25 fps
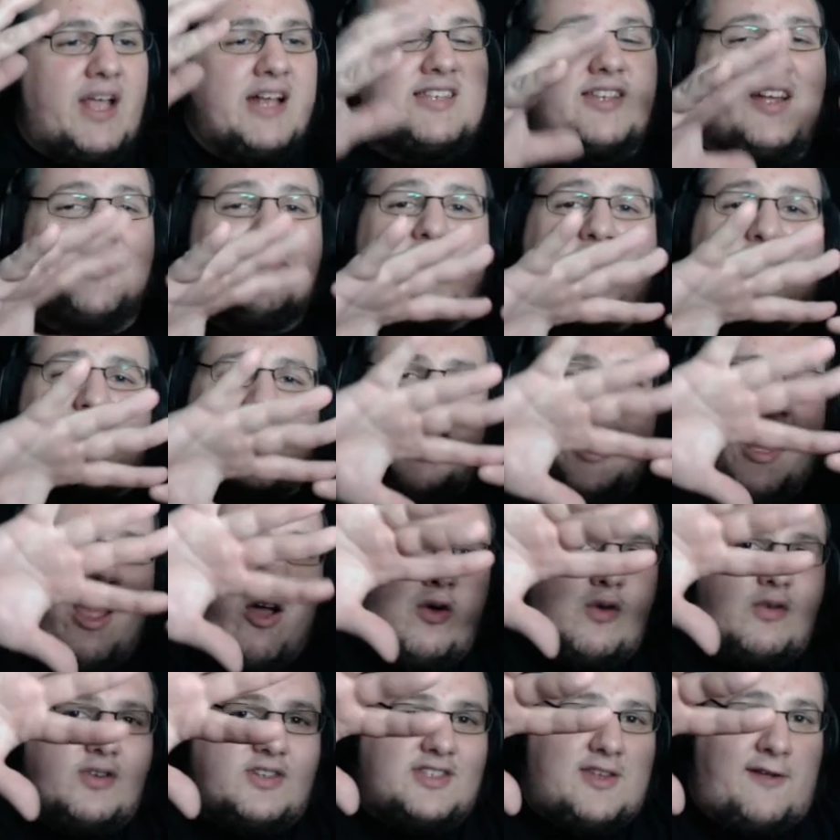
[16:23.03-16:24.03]
the
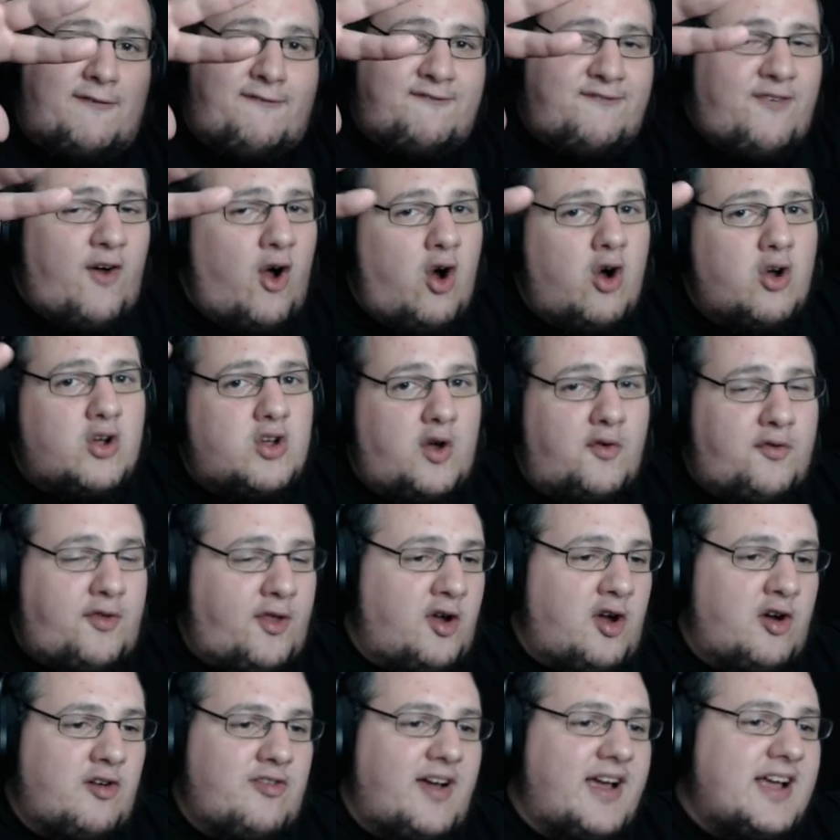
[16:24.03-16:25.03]
clouds, the fog of
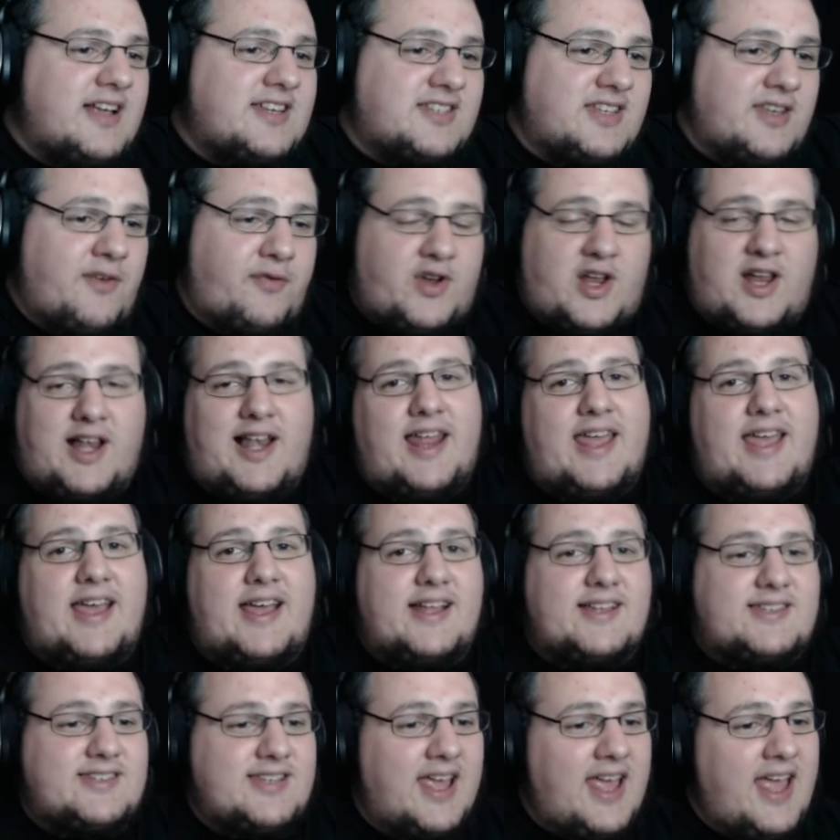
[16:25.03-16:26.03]
the horizon have
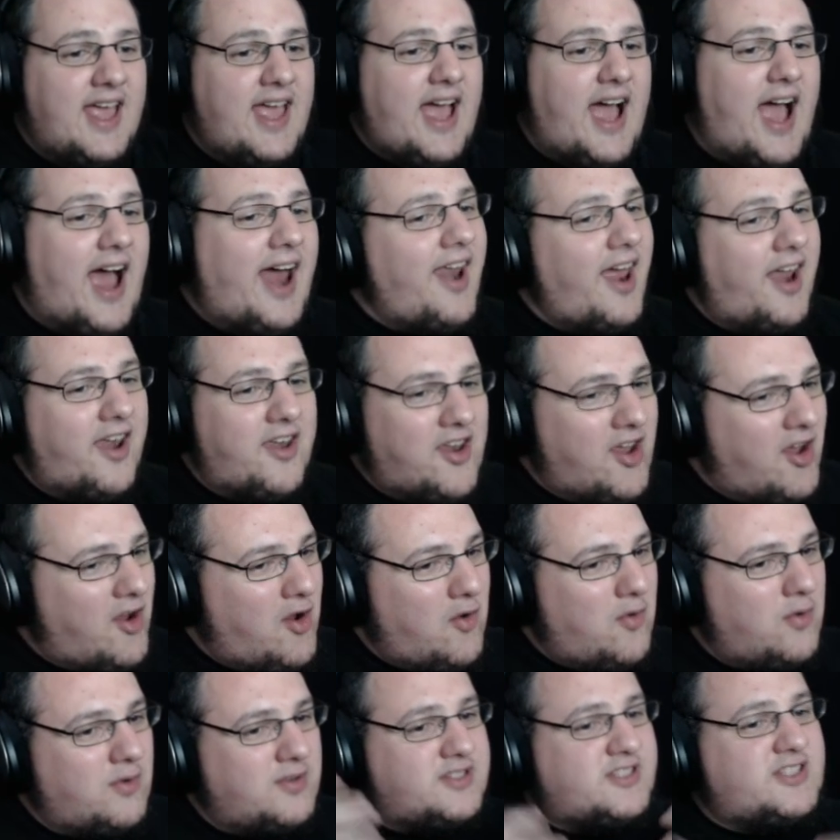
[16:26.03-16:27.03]
cleared, and I
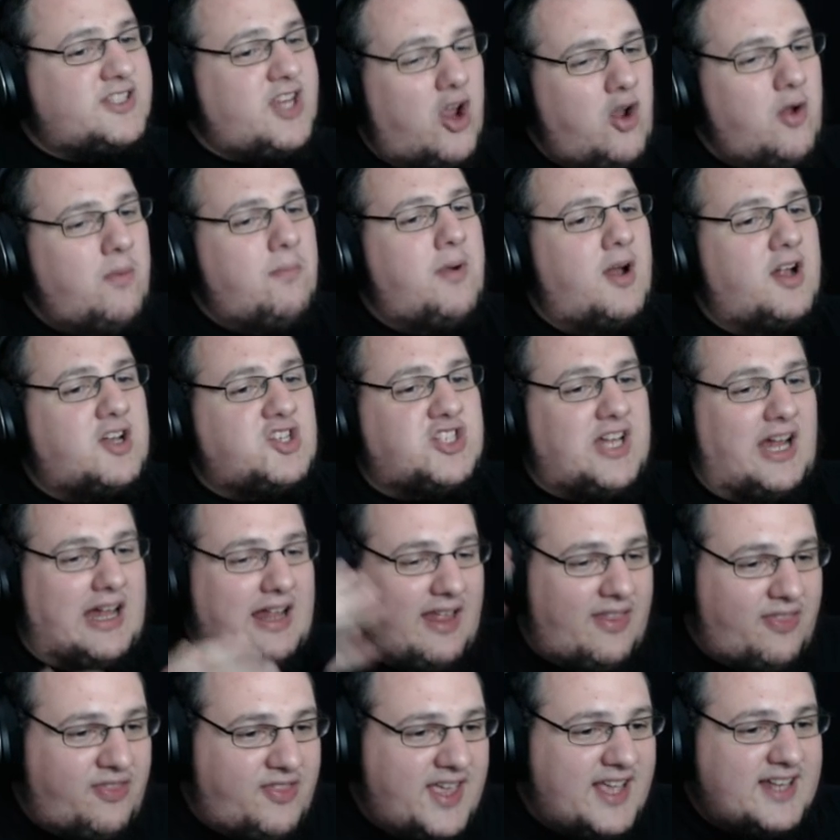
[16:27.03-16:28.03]
know so much
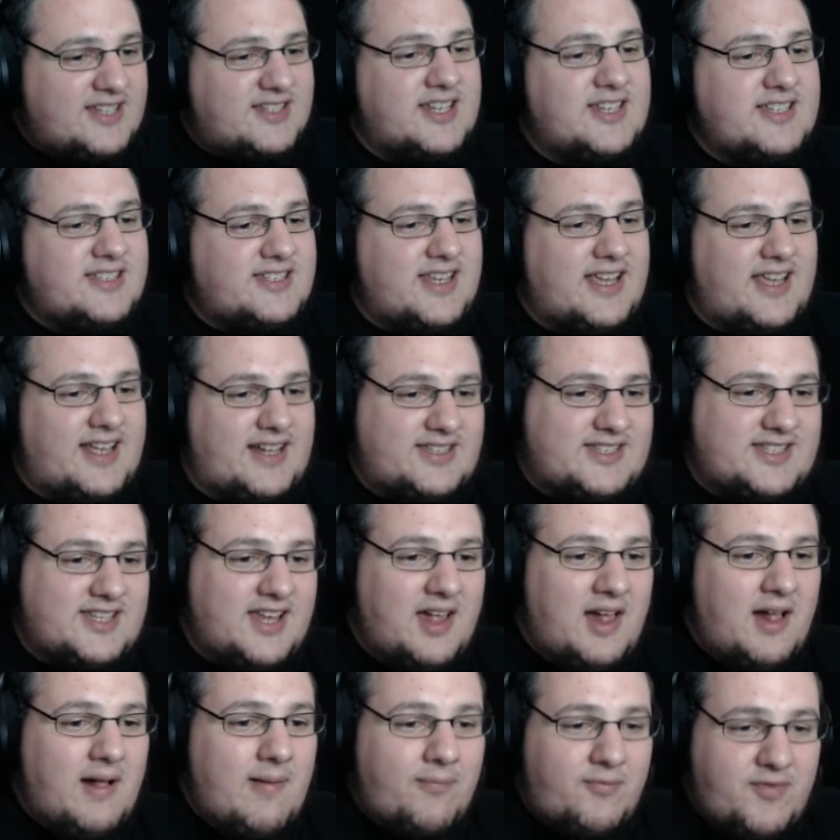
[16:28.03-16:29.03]
now that this is
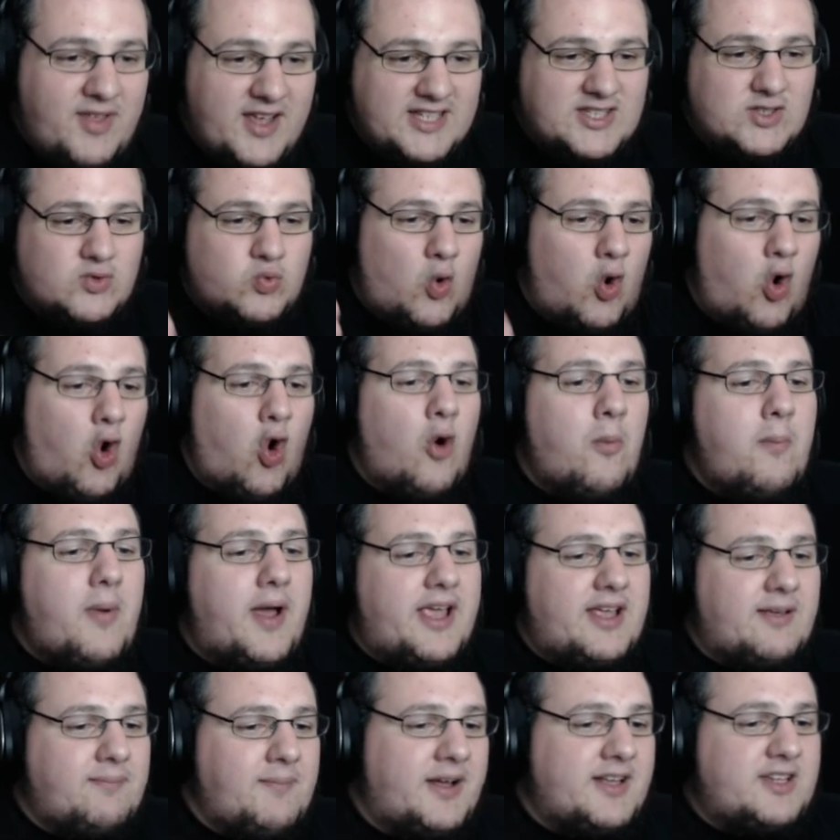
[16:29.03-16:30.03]
it. This is what all
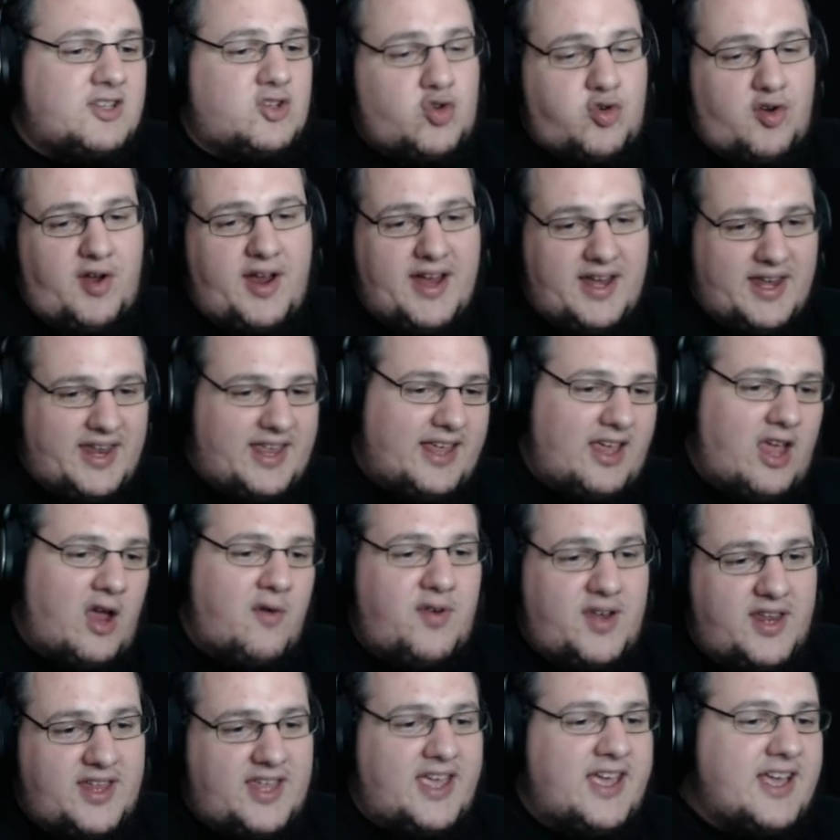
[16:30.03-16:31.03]
my training
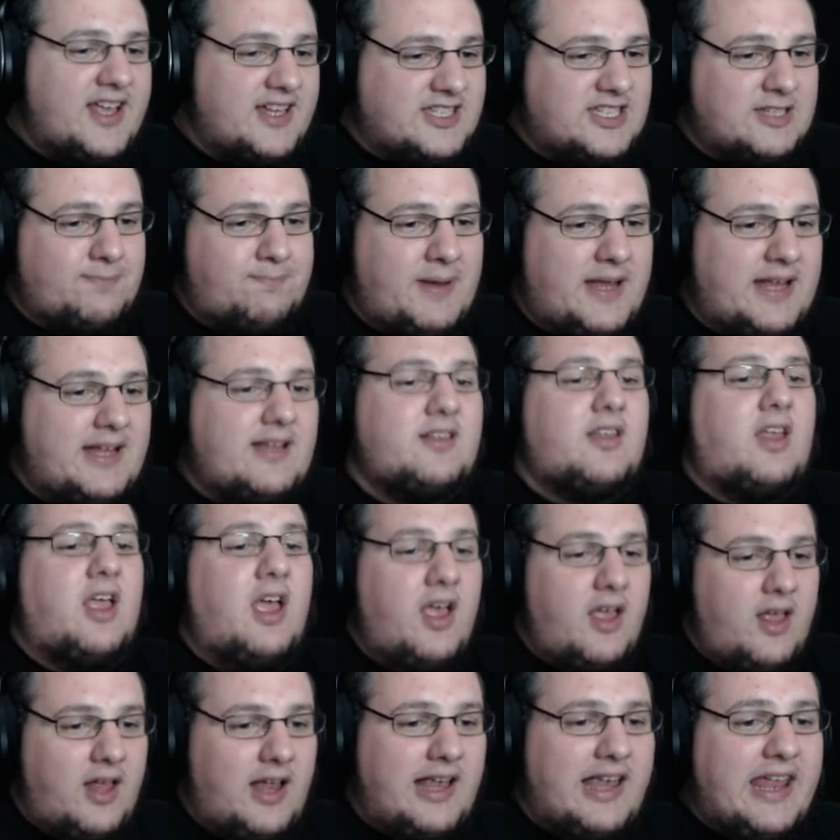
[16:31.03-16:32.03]
over the years has been
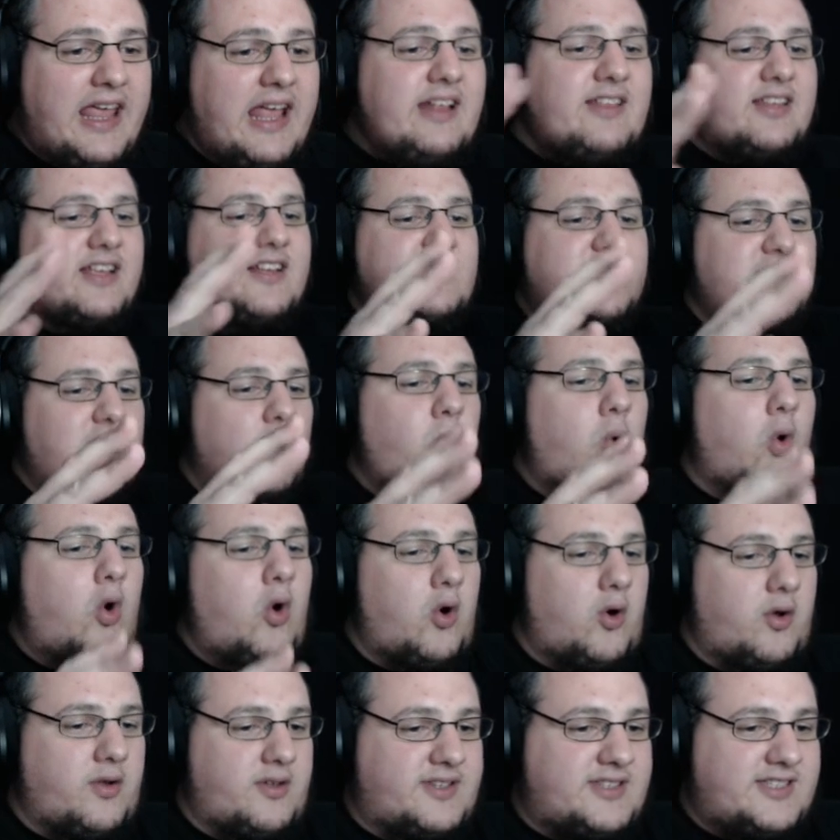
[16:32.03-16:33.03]
leading
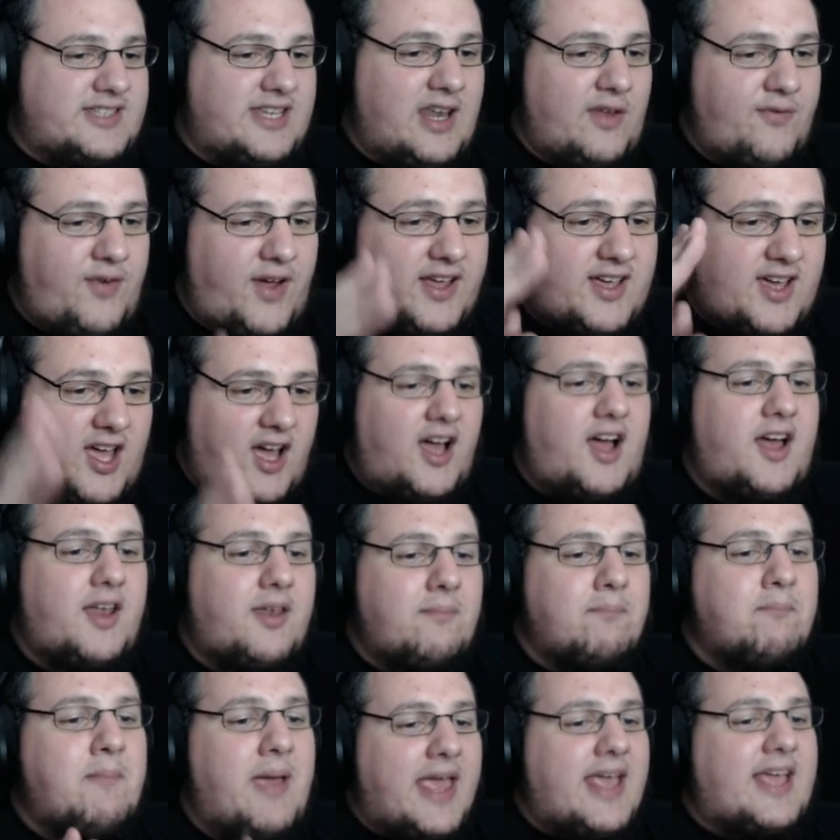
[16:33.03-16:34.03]
towards, and if I
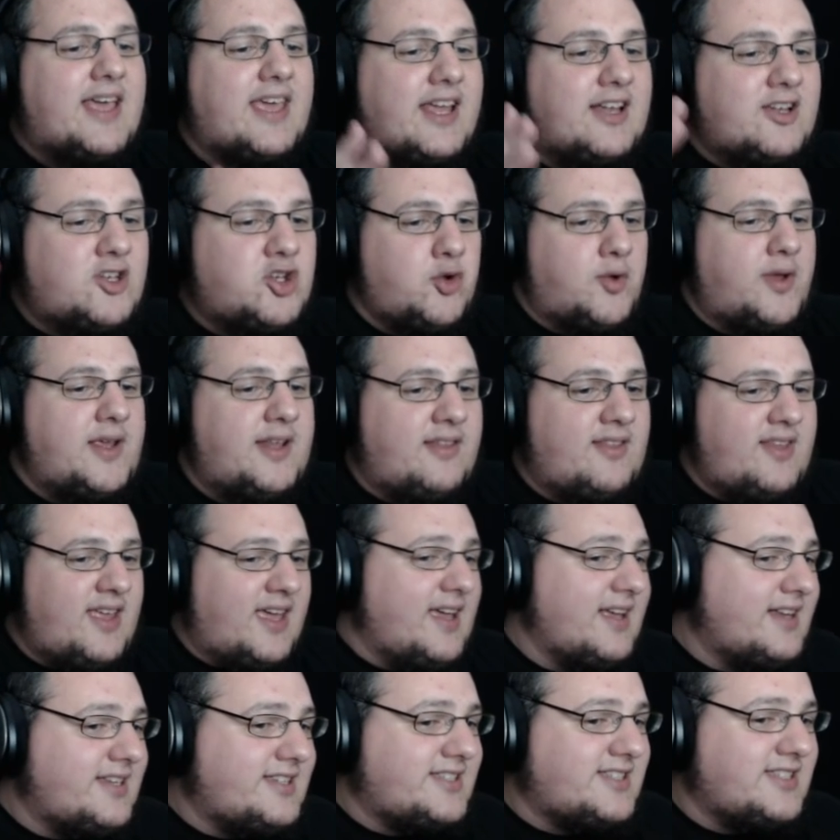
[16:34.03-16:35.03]
can't make it doing
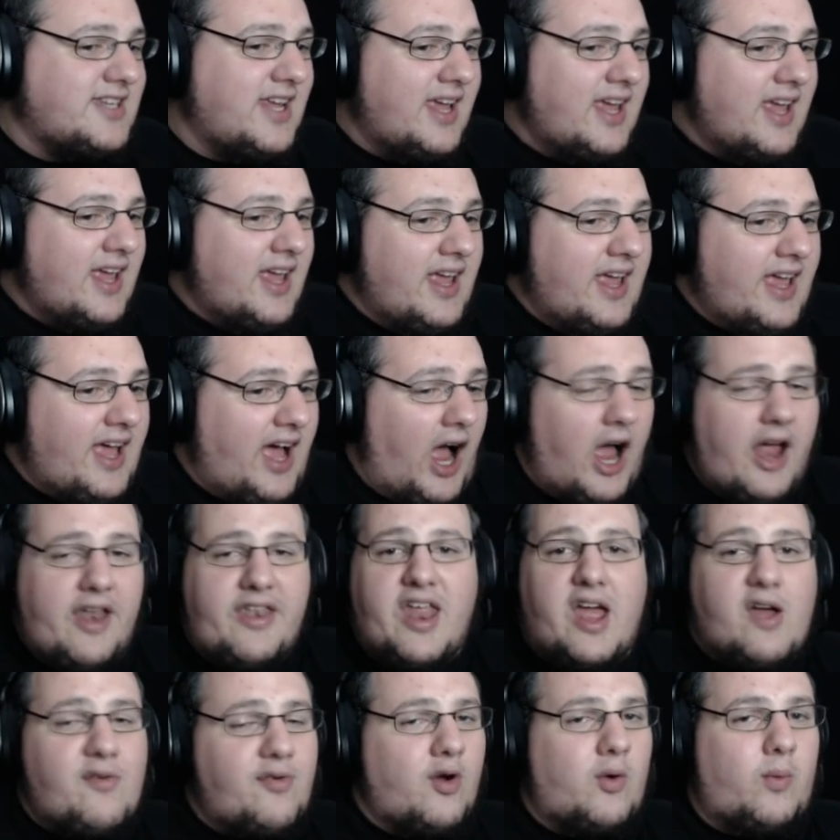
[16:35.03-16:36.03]
this, I
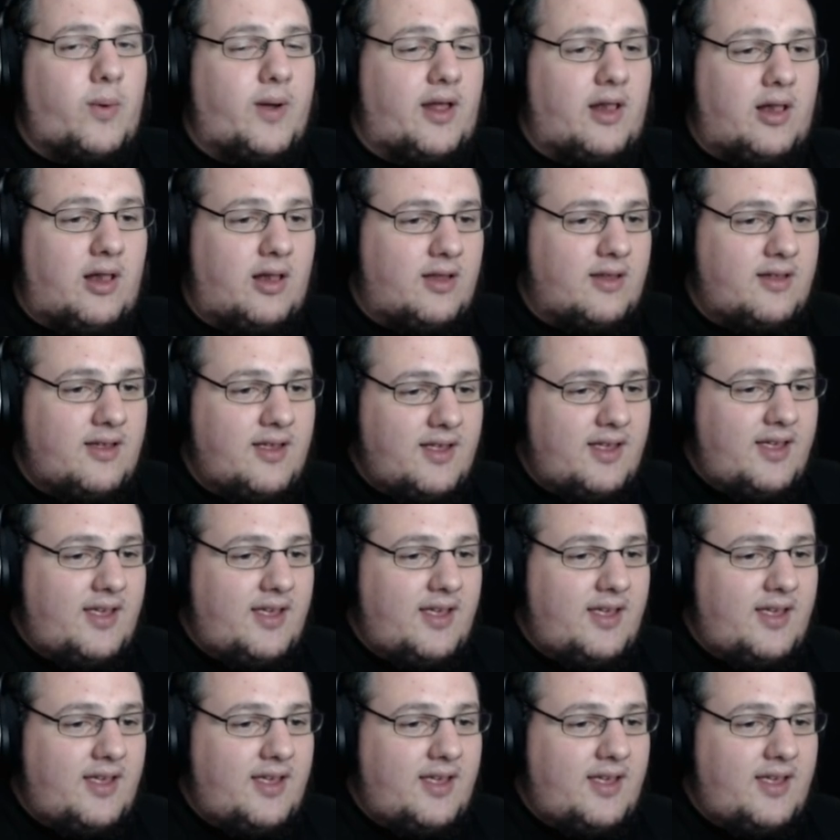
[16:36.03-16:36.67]
never will.